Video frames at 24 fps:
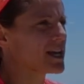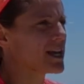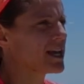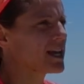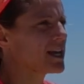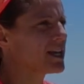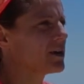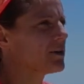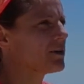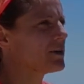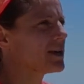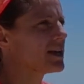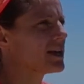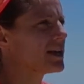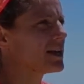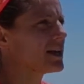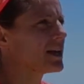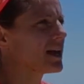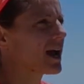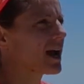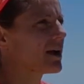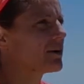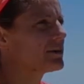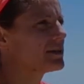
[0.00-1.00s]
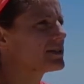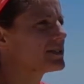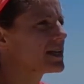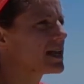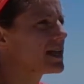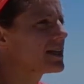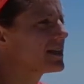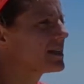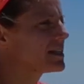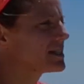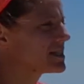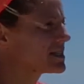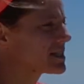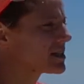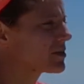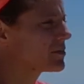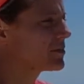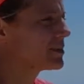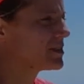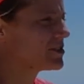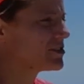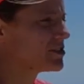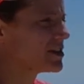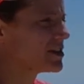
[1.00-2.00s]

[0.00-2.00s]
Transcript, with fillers: You know, I would say that it's a little bit